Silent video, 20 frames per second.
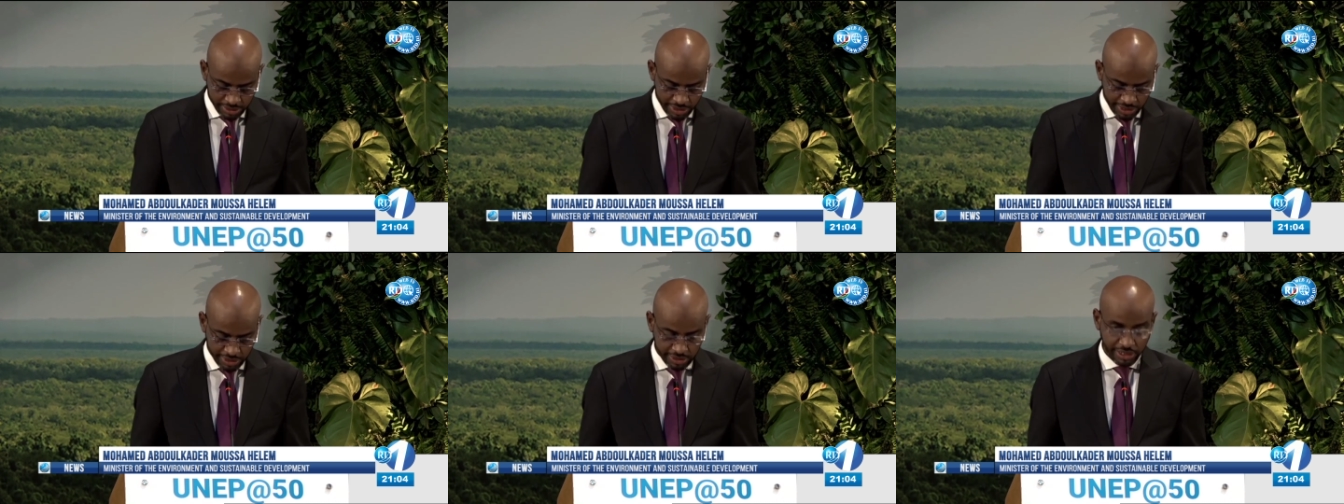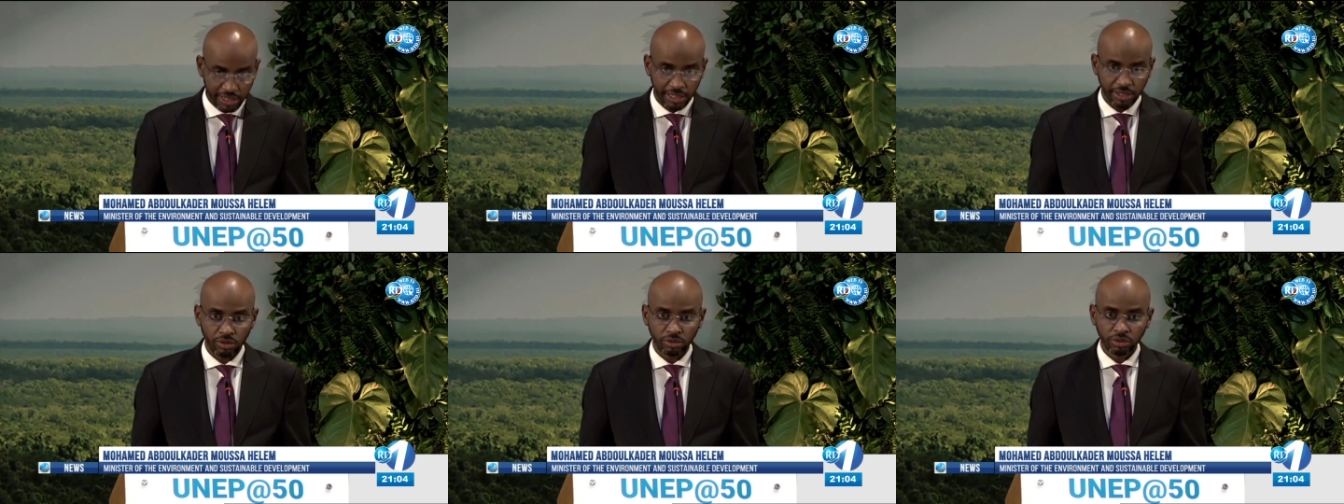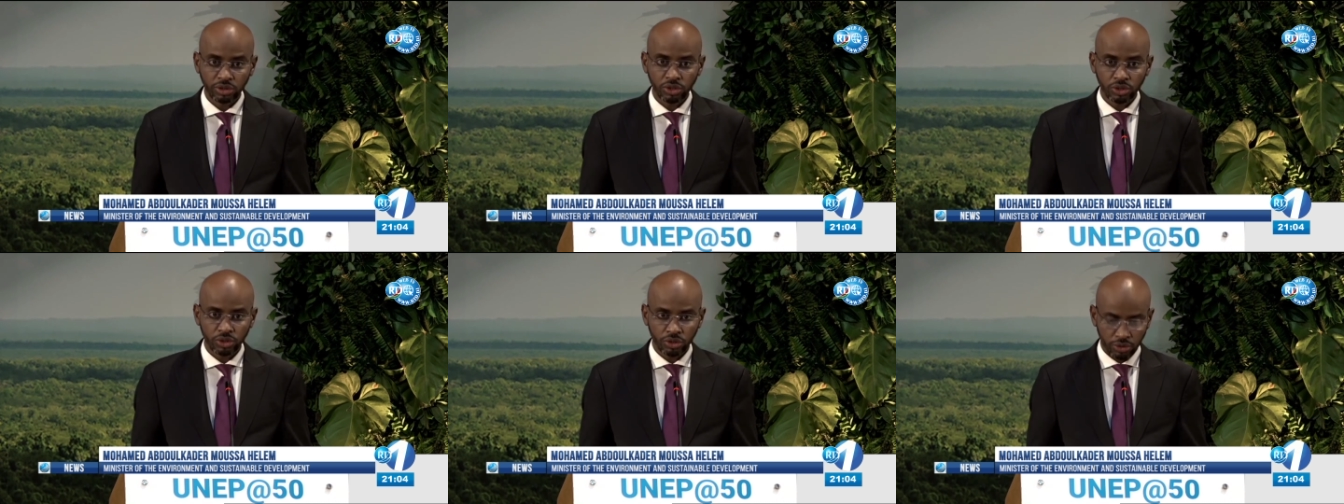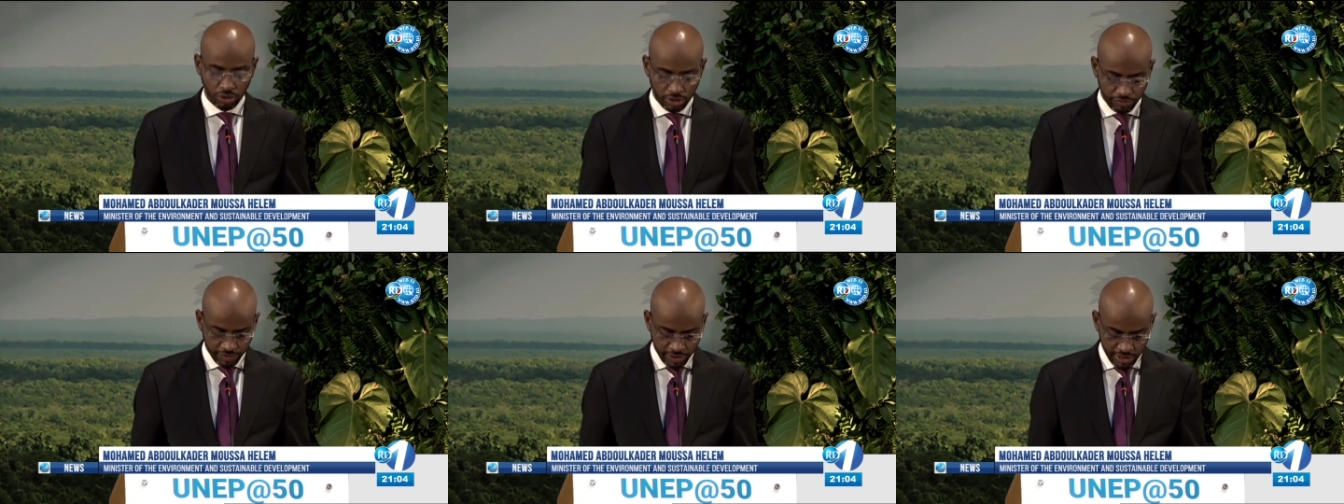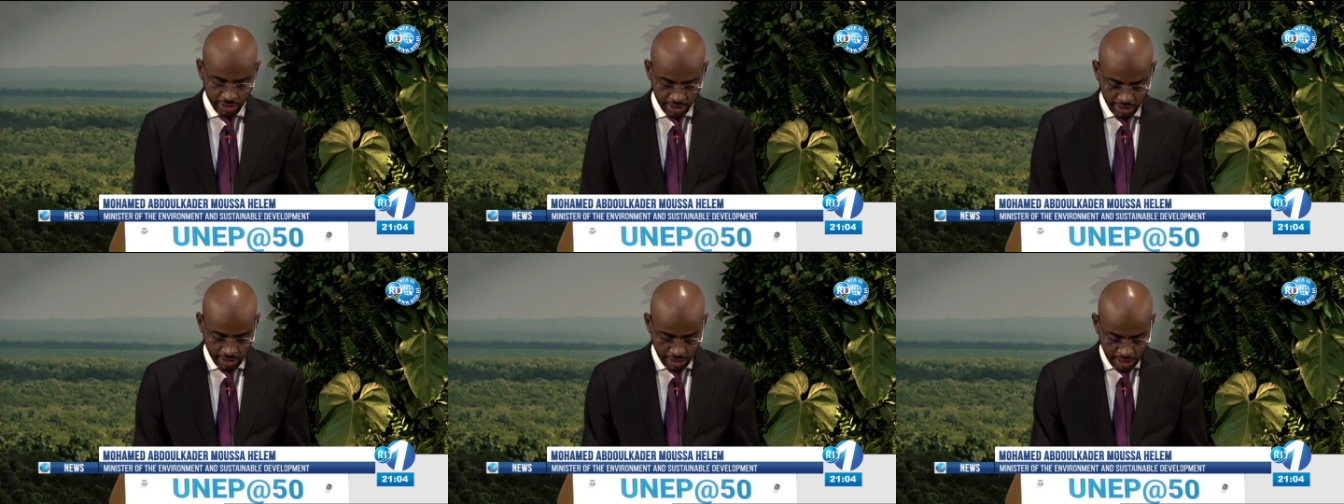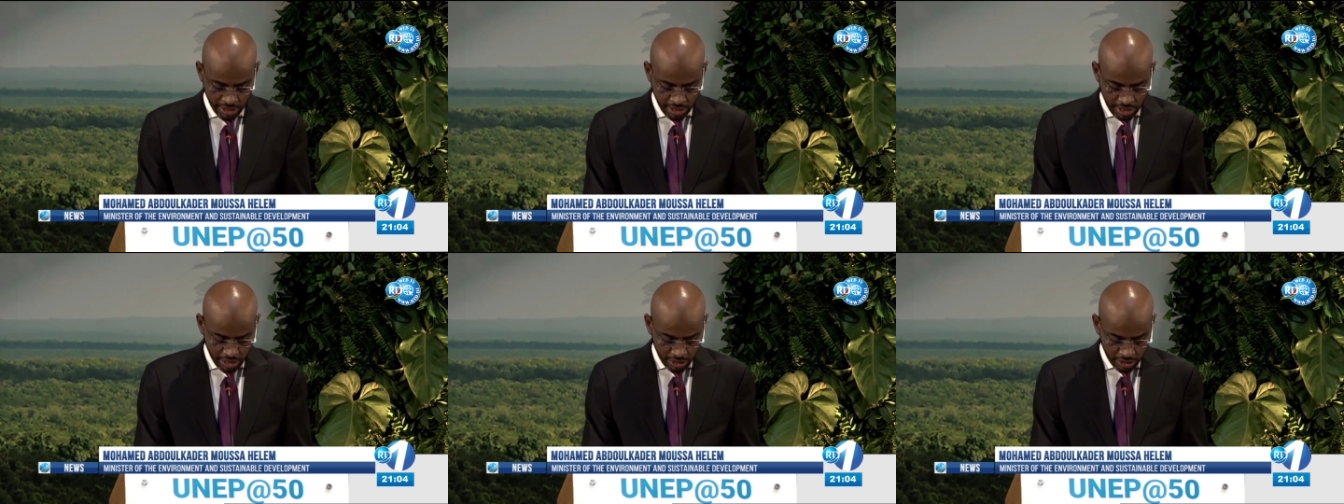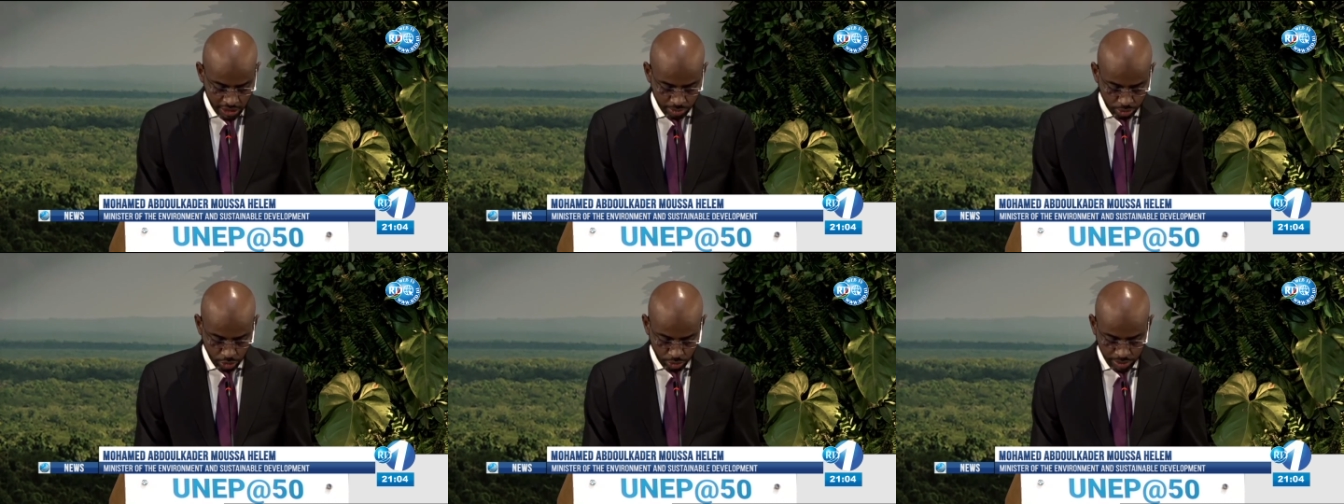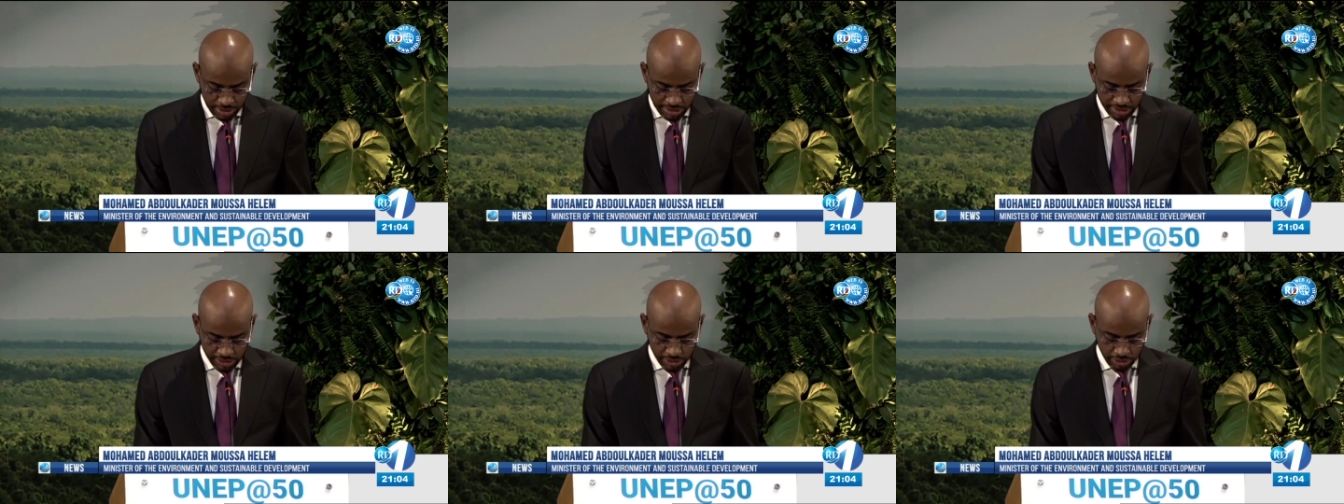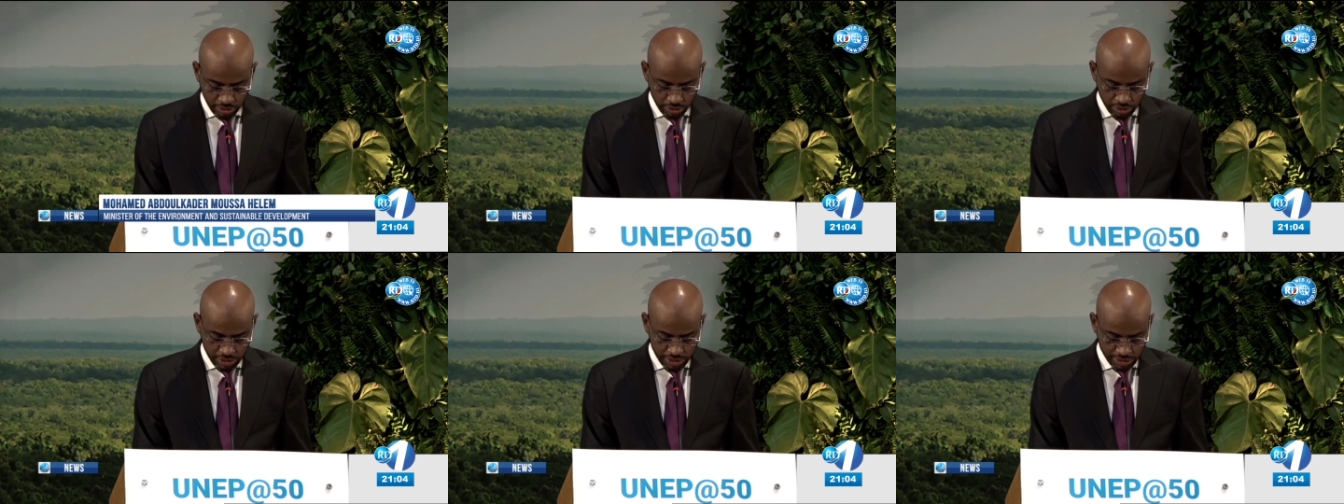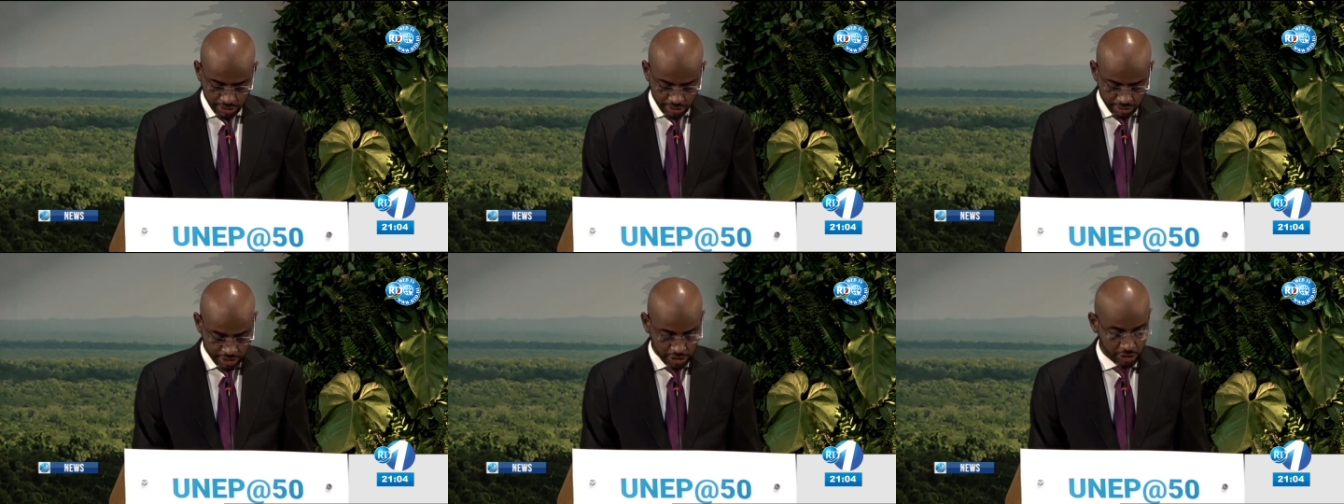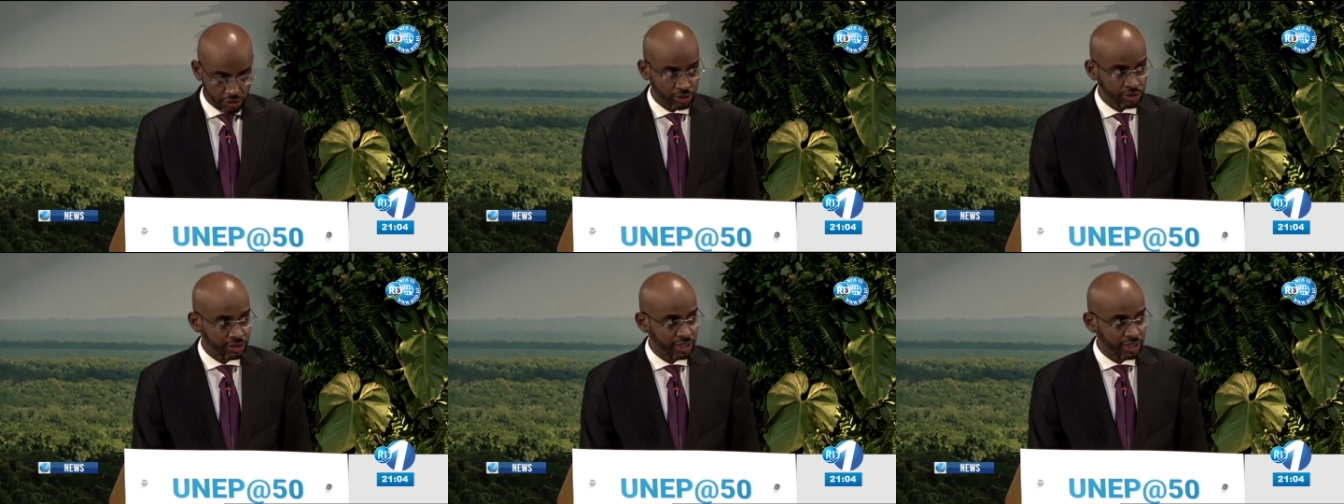the protection of the environment and uh, he